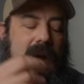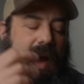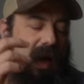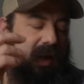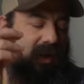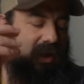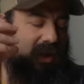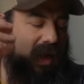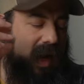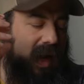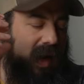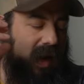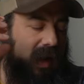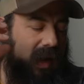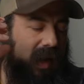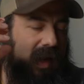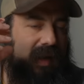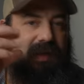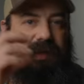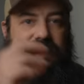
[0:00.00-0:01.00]
I shot
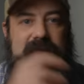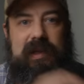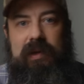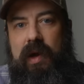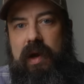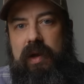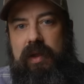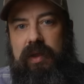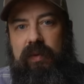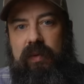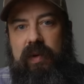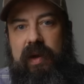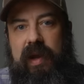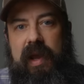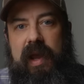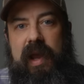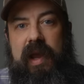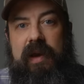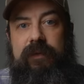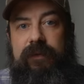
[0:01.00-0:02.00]
it in C-Log
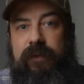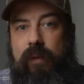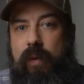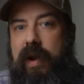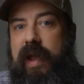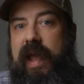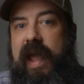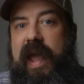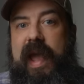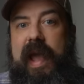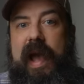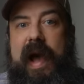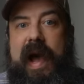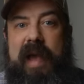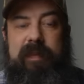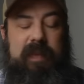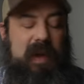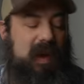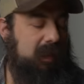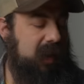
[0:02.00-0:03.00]
3 in 4K
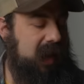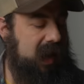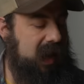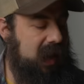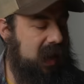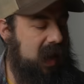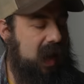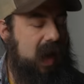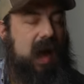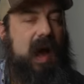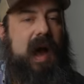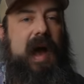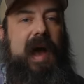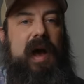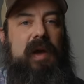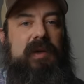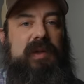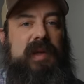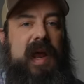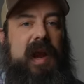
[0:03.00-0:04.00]
IPB. I
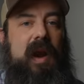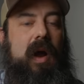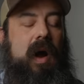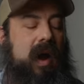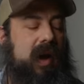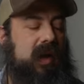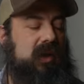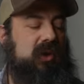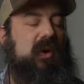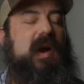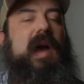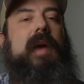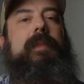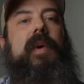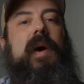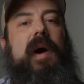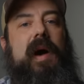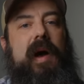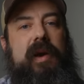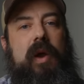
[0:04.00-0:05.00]
also had it on a
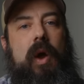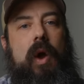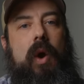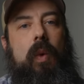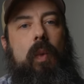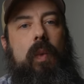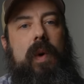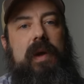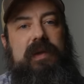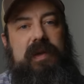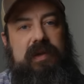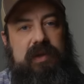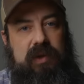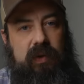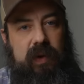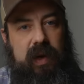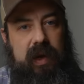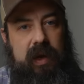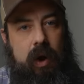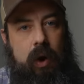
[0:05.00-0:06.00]
tripod with the
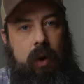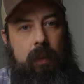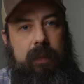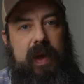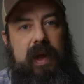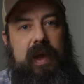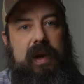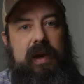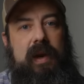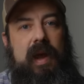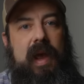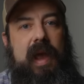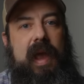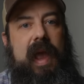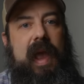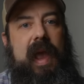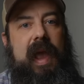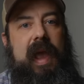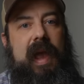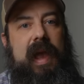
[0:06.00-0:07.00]
screen open
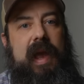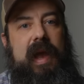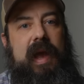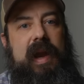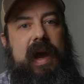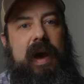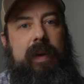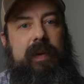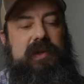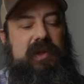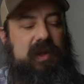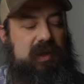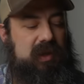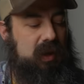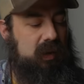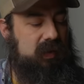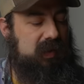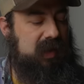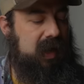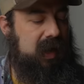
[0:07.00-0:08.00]
and I was just
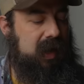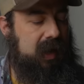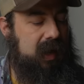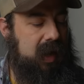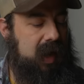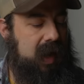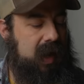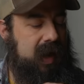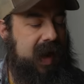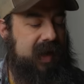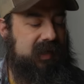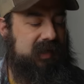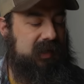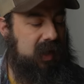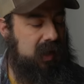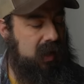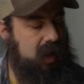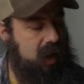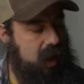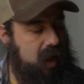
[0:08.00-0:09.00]
using an
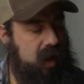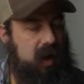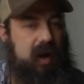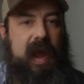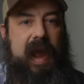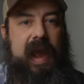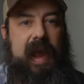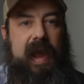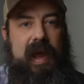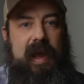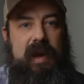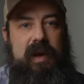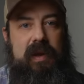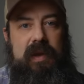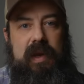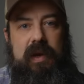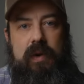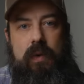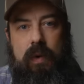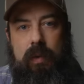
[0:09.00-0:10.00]
SD card and
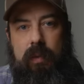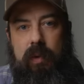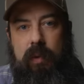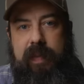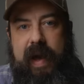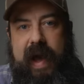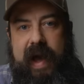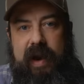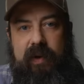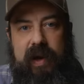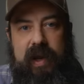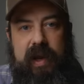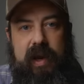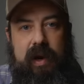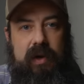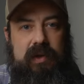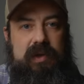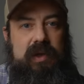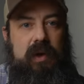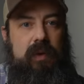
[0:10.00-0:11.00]
the normal battery
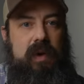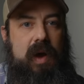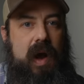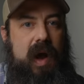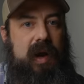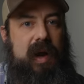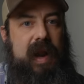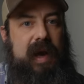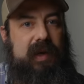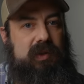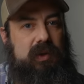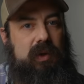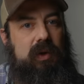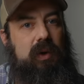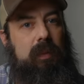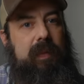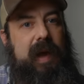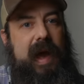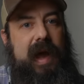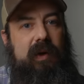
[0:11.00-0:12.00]
here, so not an
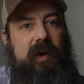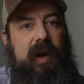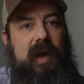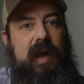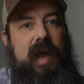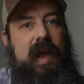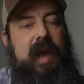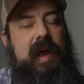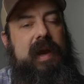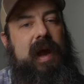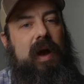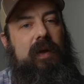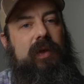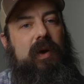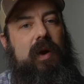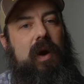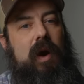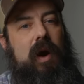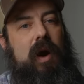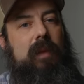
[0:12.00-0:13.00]
external battery. Now
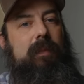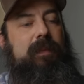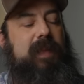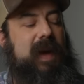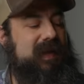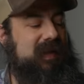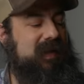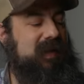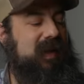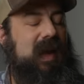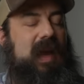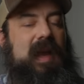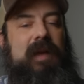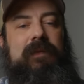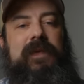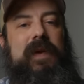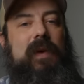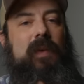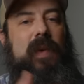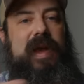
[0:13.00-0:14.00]
there are basically
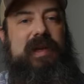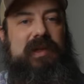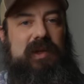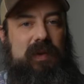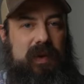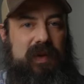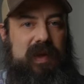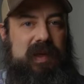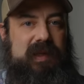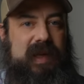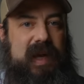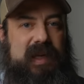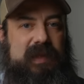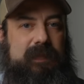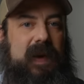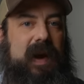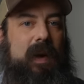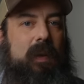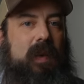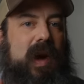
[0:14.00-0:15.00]
infinite ways to run these tests,
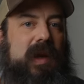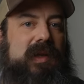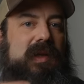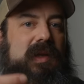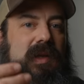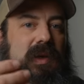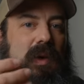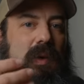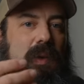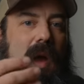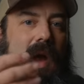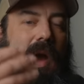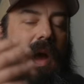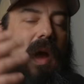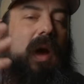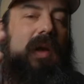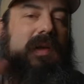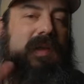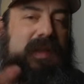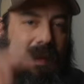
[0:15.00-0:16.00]
but I wanted to do
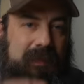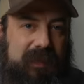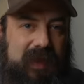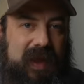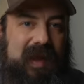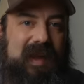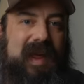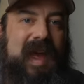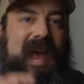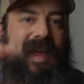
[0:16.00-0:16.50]
something